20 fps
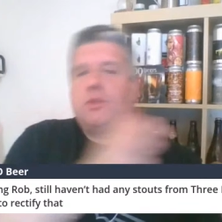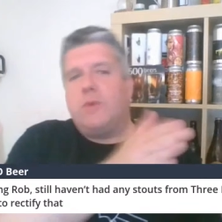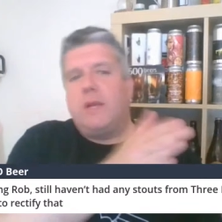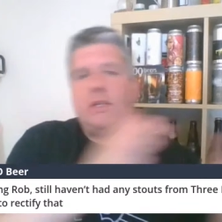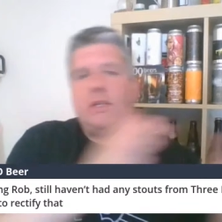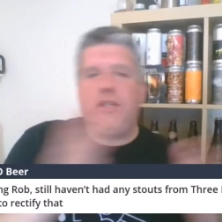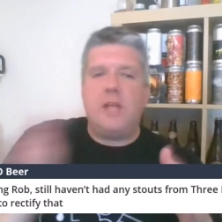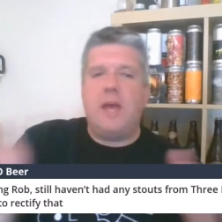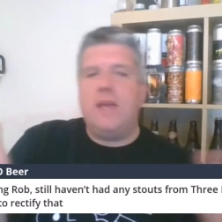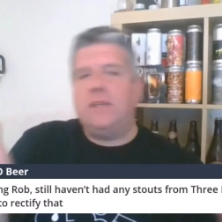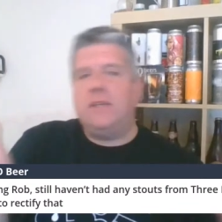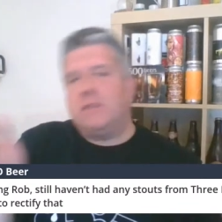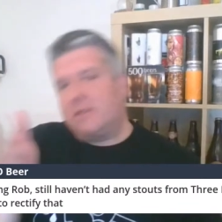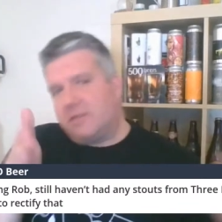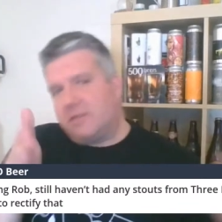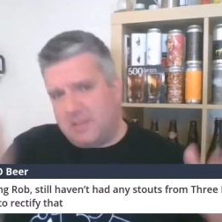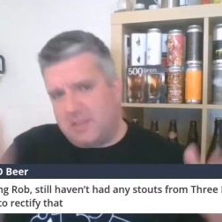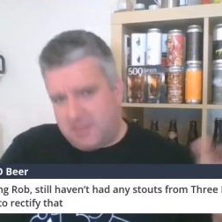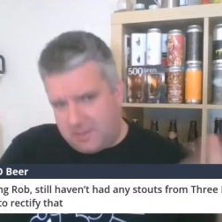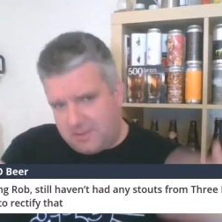switch days,
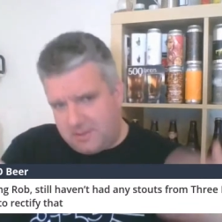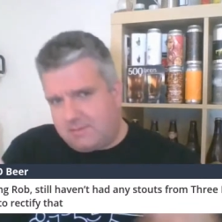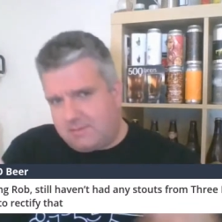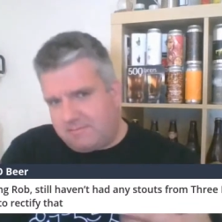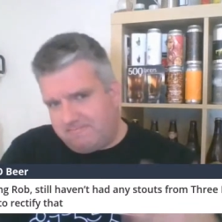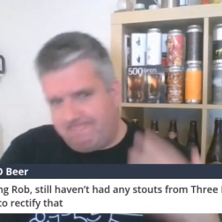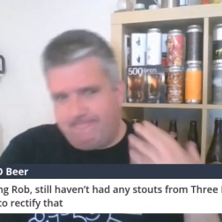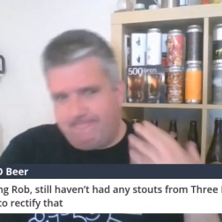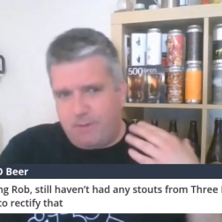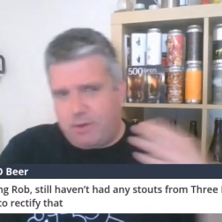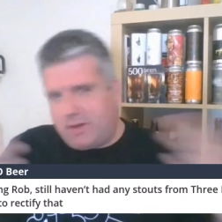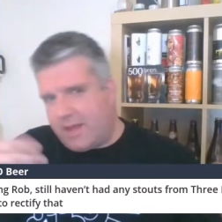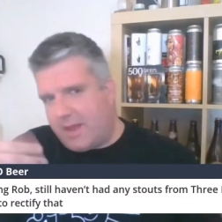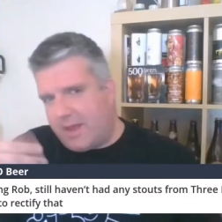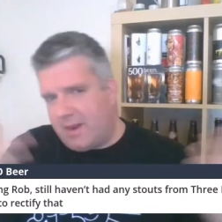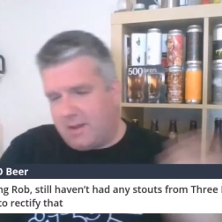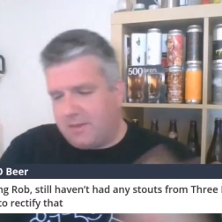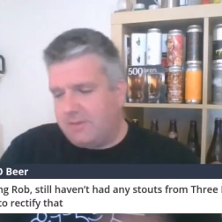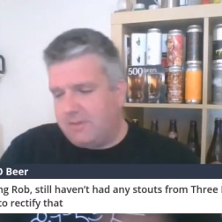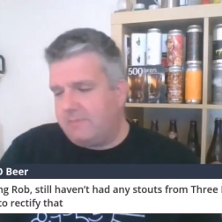because it's
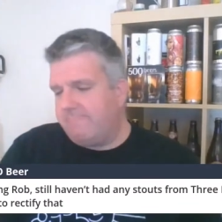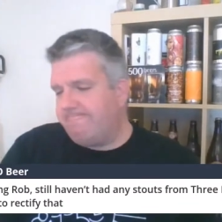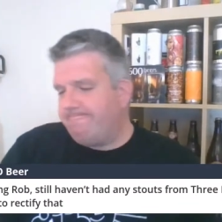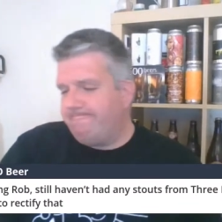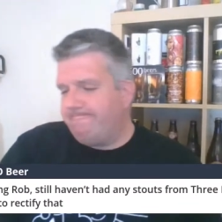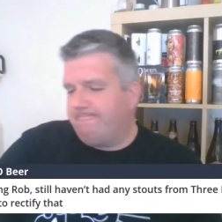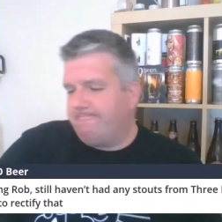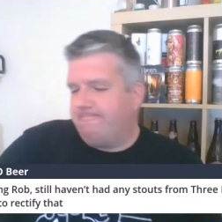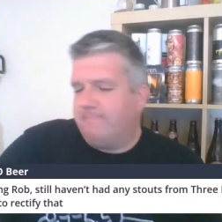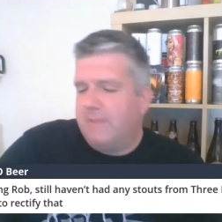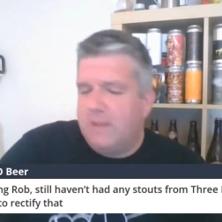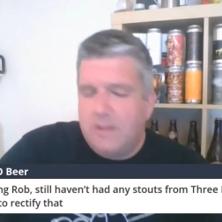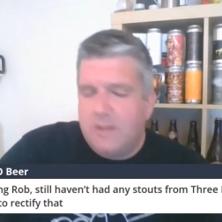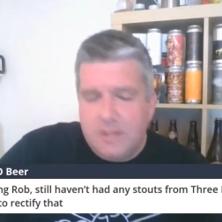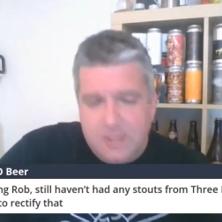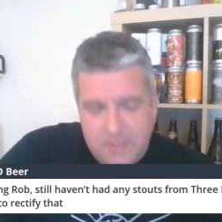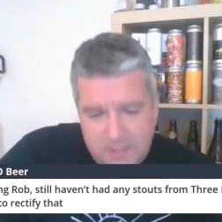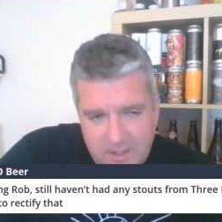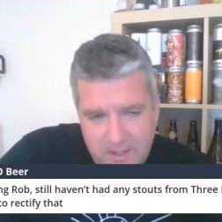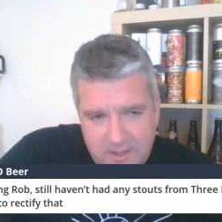Monday and
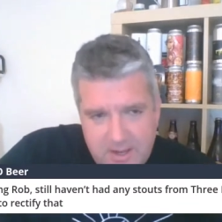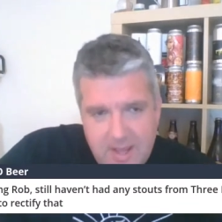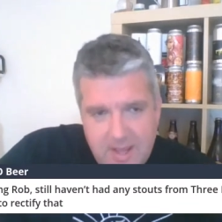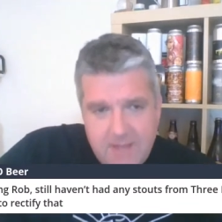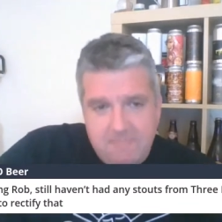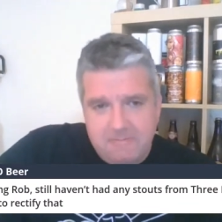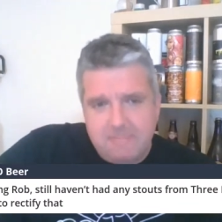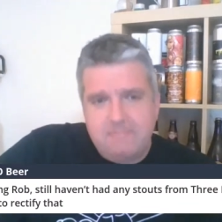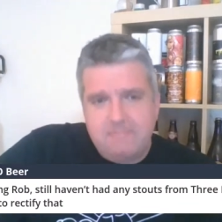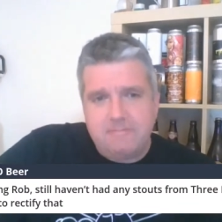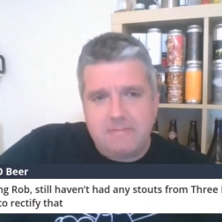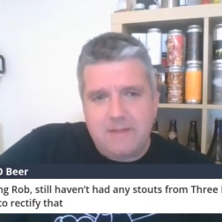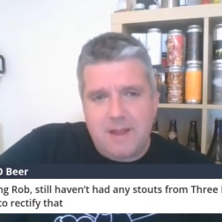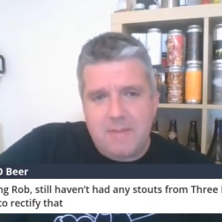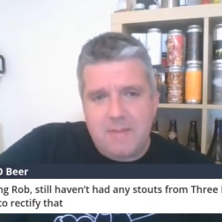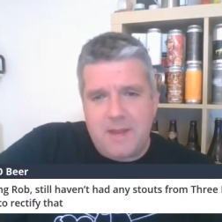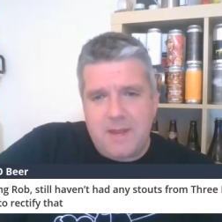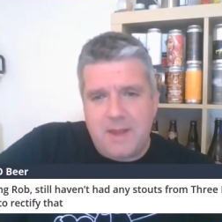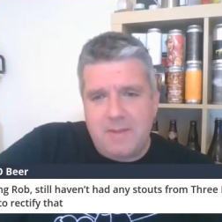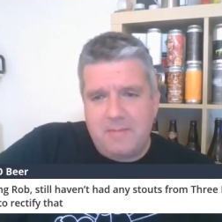Sunday.
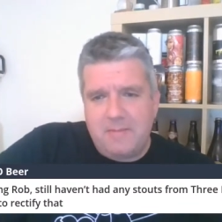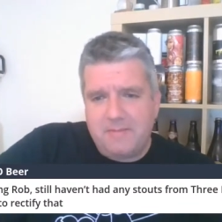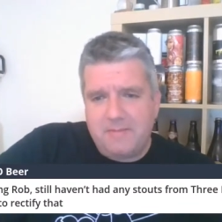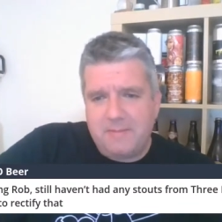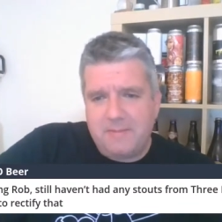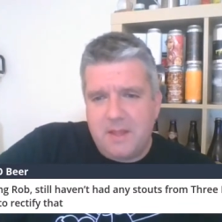Let me know.